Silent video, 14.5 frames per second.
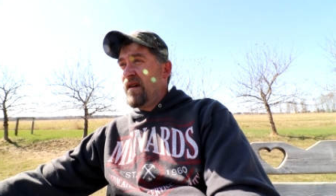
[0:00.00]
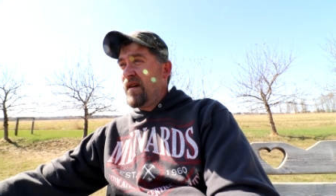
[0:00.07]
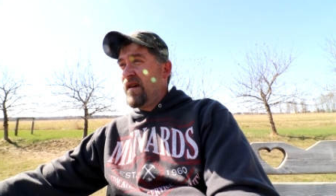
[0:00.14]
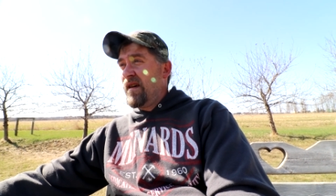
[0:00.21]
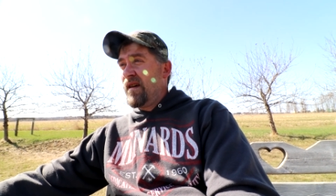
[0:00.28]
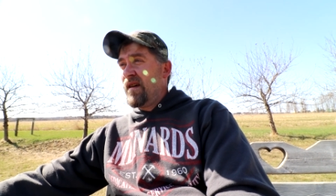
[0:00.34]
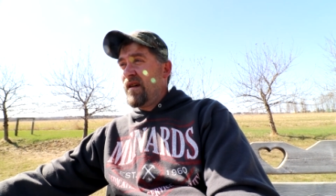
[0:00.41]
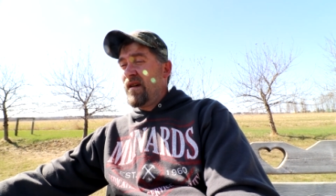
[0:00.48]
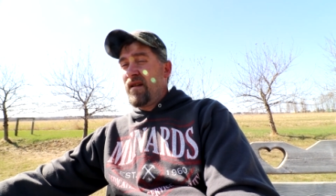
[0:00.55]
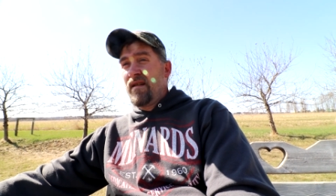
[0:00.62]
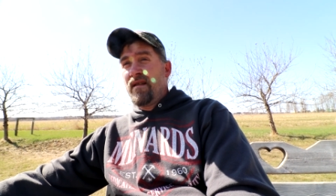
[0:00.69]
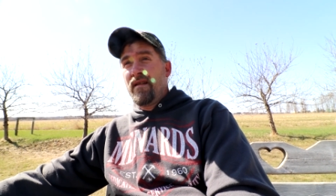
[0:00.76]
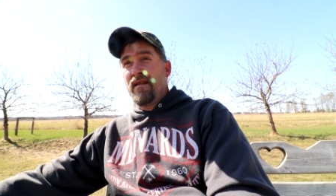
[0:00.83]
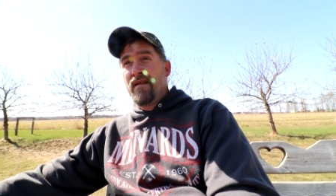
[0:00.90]

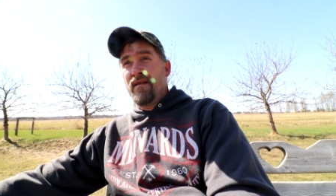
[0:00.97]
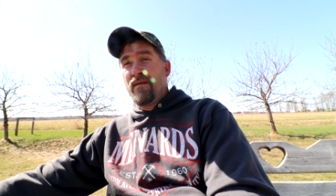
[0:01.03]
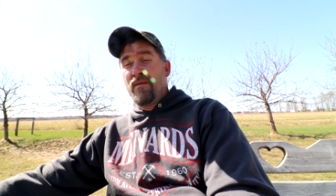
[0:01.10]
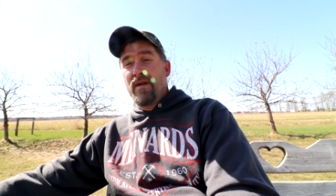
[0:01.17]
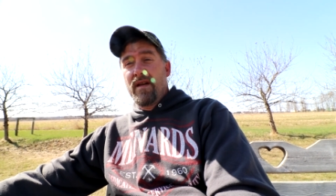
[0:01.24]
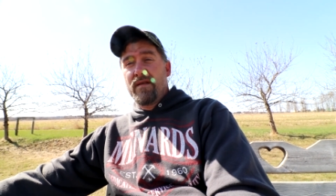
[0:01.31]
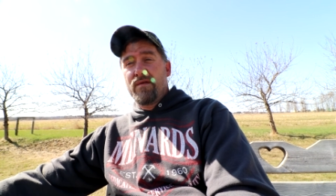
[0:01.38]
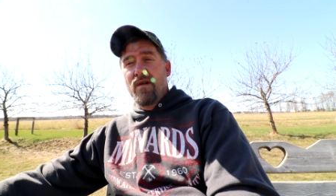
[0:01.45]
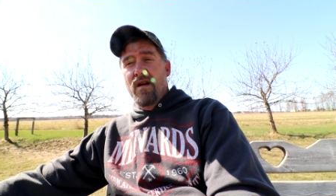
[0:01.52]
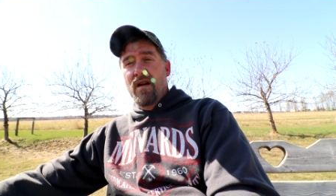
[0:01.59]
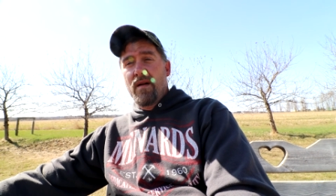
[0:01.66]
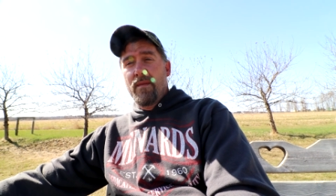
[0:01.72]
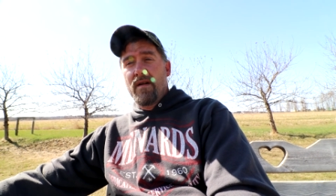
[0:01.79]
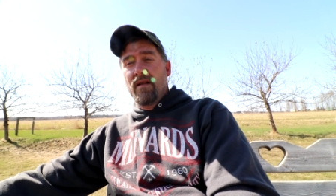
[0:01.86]
and we can
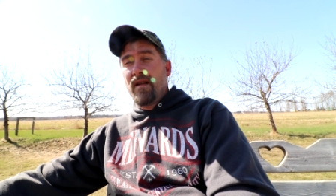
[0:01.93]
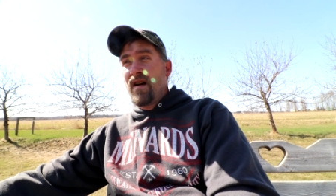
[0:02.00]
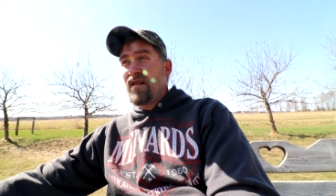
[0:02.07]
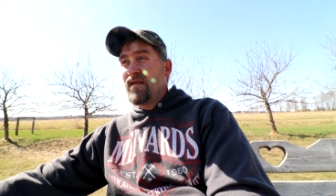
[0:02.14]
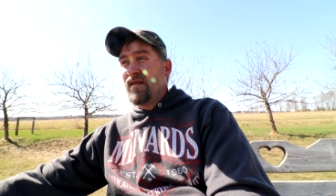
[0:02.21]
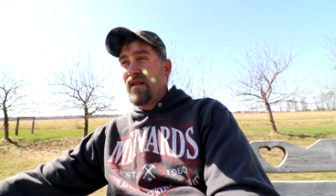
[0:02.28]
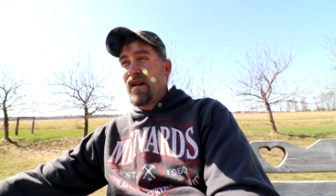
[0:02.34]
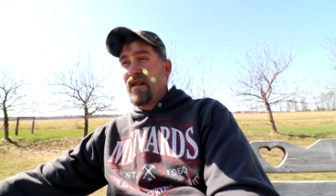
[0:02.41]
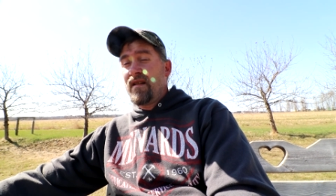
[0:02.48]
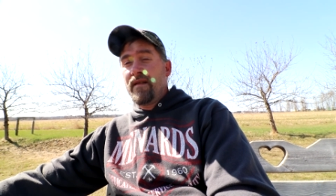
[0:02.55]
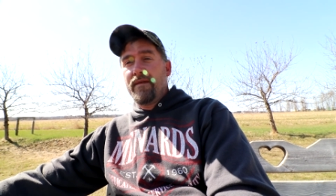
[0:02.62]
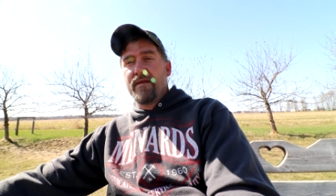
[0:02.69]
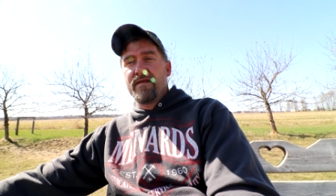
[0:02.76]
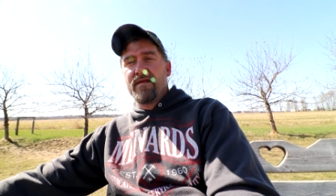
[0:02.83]
talk about a lot of
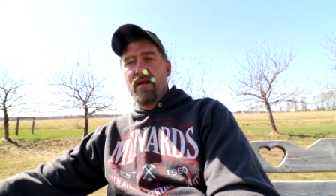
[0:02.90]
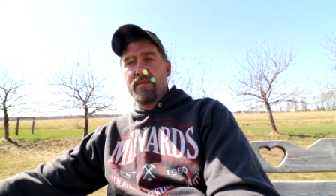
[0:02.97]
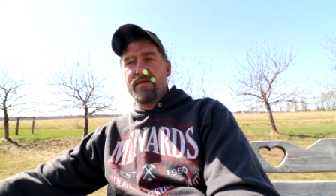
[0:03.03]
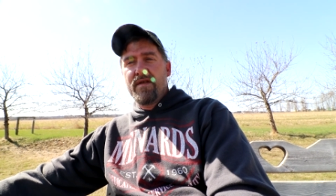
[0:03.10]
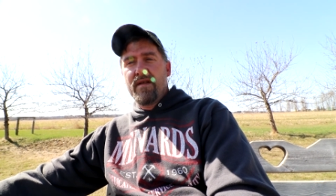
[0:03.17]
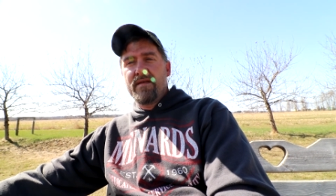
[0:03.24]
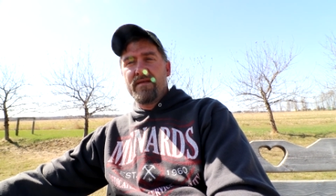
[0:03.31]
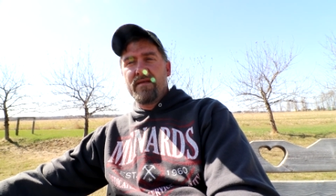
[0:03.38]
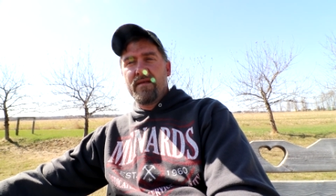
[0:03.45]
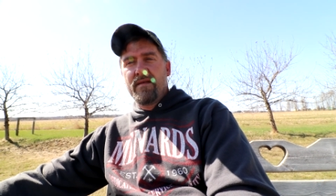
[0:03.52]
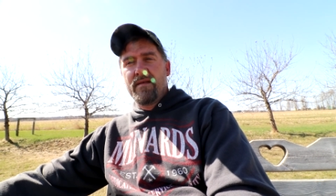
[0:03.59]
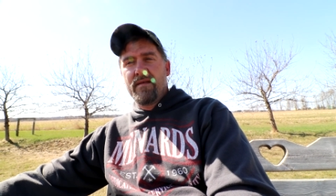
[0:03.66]
different subjects